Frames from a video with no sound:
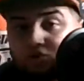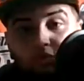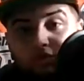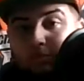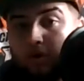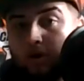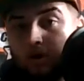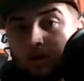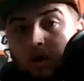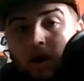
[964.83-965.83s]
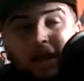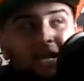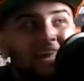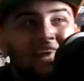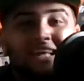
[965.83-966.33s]
moving the ball,
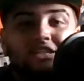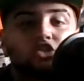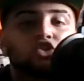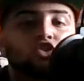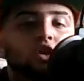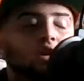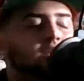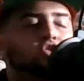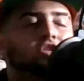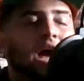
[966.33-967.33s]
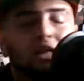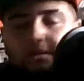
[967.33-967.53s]
and he hits Tyler